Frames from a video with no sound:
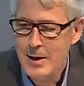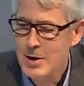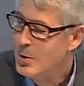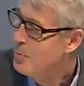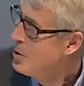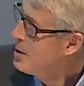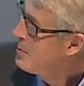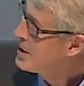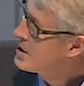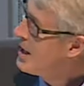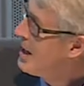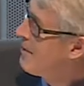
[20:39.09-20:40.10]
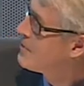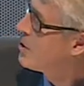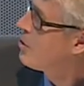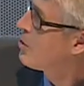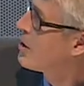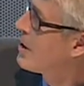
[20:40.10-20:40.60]
you pretty much have to
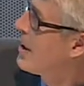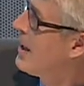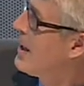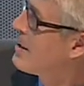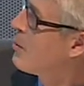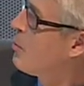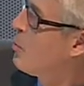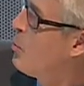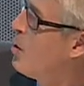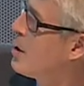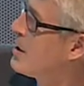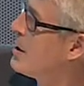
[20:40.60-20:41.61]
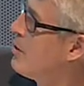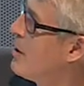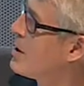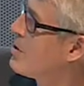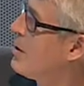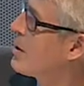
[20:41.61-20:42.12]
look at what you are
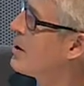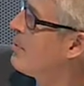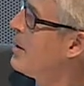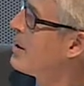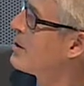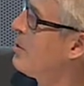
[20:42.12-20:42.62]
talking about.